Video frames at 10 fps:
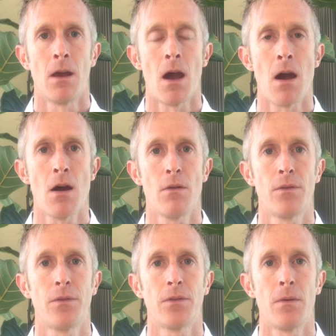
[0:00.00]

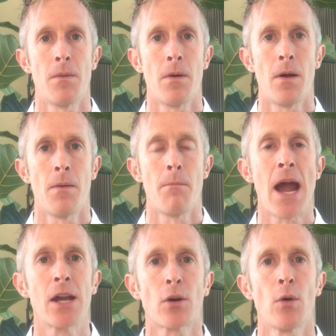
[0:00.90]
of
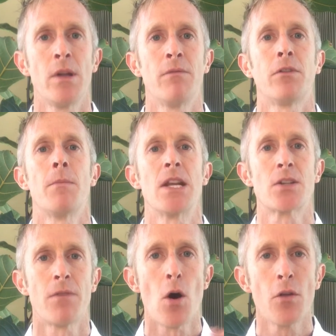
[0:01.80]

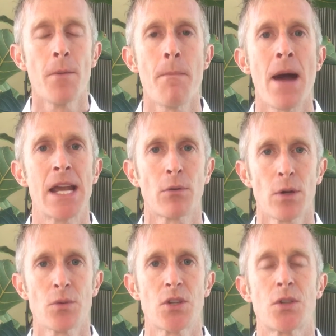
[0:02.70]
microinflammation, of all the
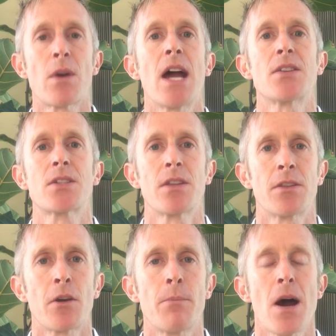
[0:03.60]
micro stress
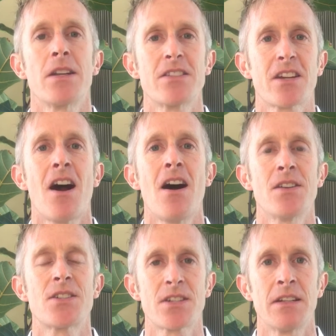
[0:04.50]
that their body's
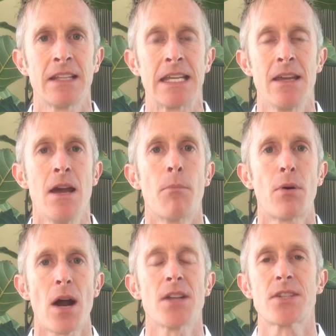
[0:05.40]
constantly
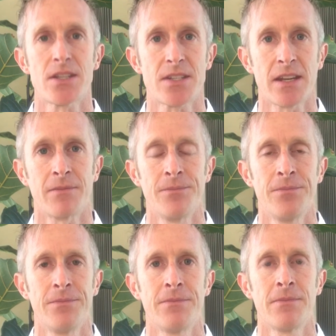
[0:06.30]
processing.
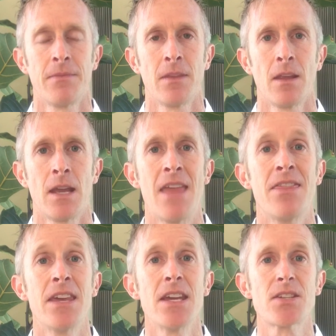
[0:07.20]

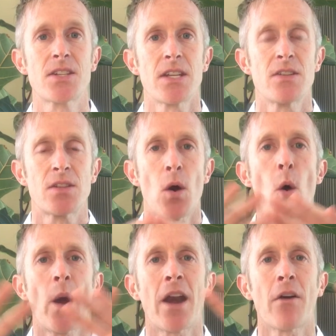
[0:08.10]
And this is the
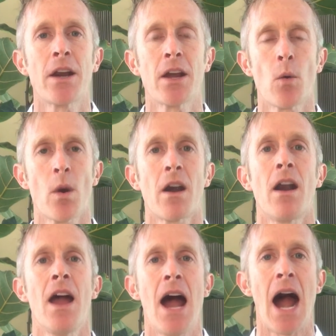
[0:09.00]
whole area
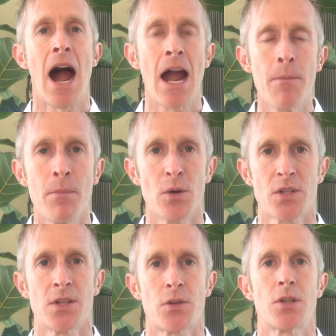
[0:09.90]
where I'm
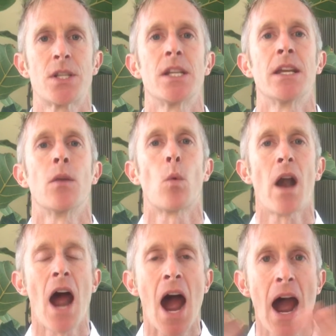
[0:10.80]
most interested in,
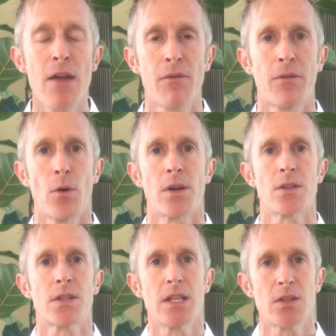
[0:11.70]
where I
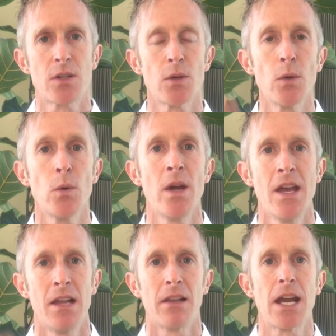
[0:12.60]
focus, these two
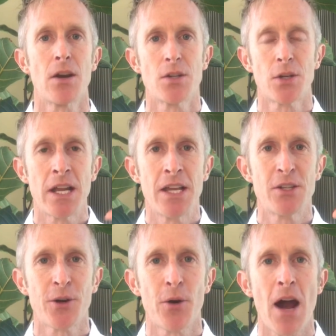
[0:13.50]
layers, your
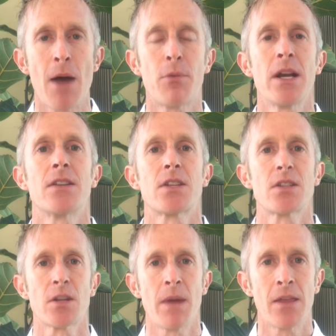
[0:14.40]
internal operating
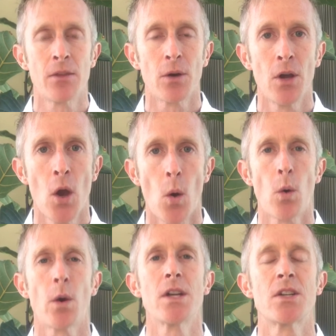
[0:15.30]
system and the
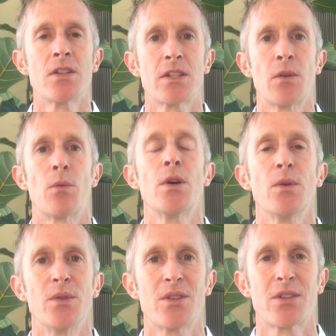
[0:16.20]
origins and
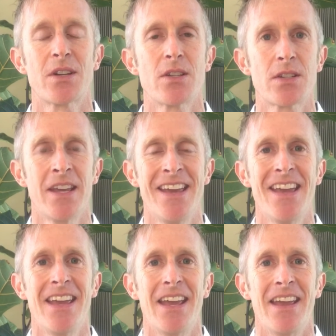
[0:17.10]
roots, because
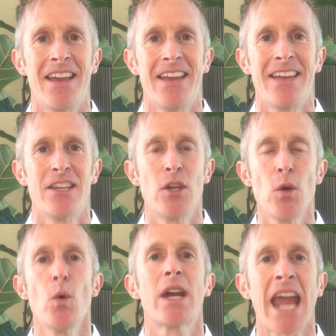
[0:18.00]

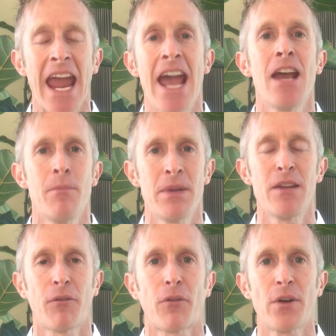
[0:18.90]
you can
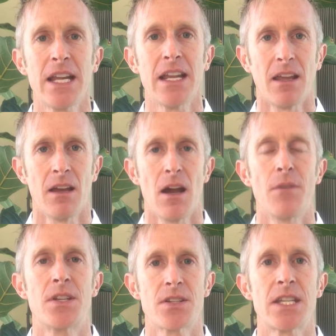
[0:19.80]
be free
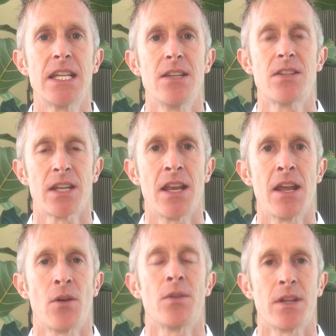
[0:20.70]
of disease and
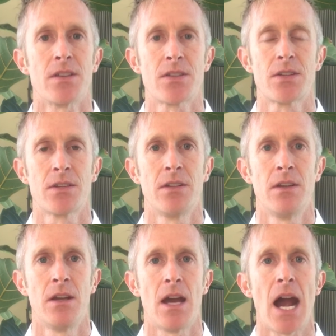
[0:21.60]
illness.
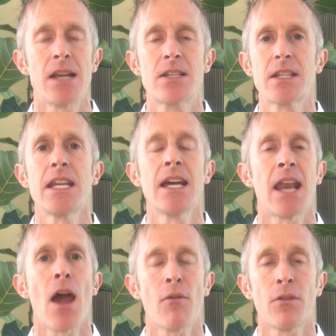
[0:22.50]
I see
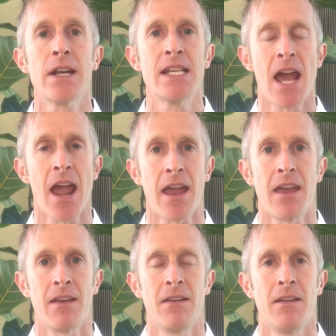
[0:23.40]
it every day,